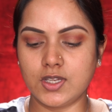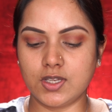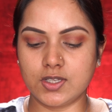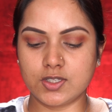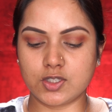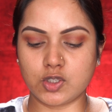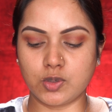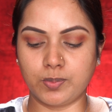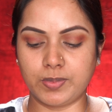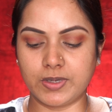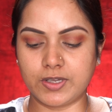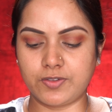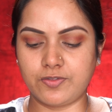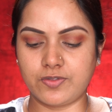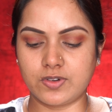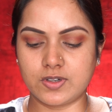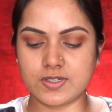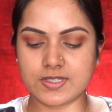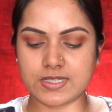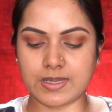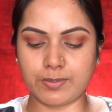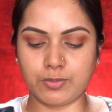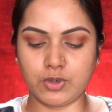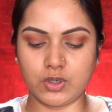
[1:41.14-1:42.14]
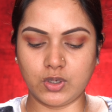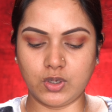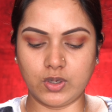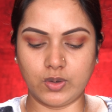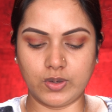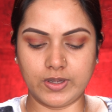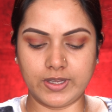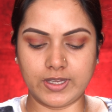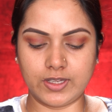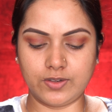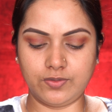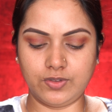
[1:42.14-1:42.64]
So but first I'm going to go
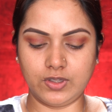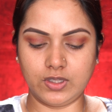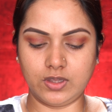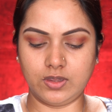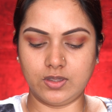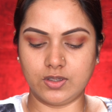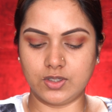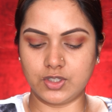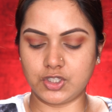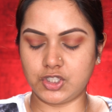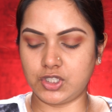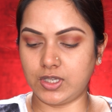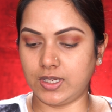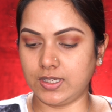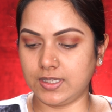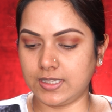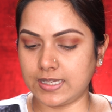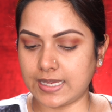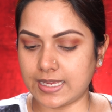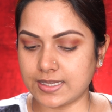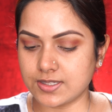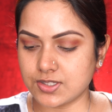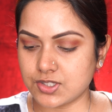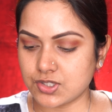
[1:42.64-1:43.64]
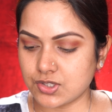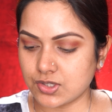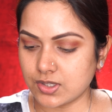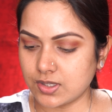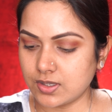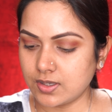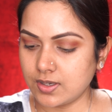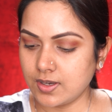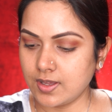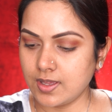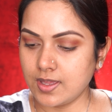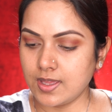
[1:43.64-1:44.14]
ahead with the shade
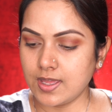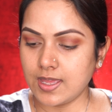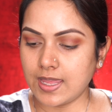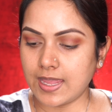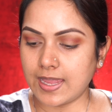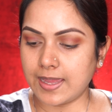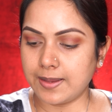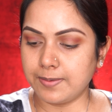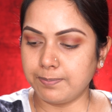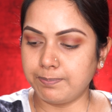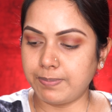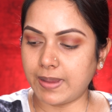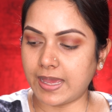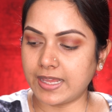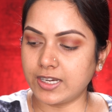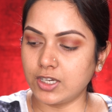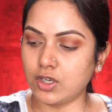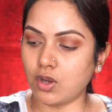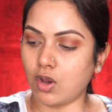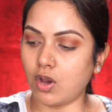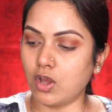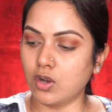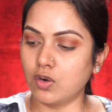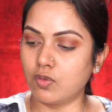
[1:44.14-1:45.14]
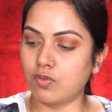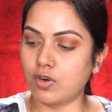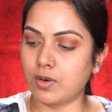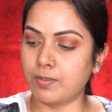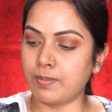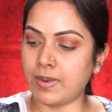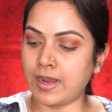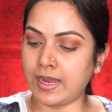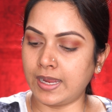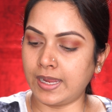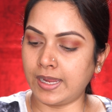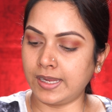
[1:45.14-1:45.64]
Cancer and pat it all over
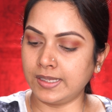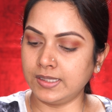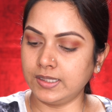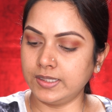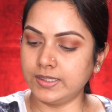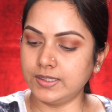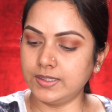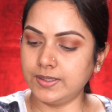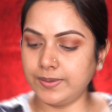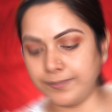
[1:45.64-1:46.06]
my eyelid.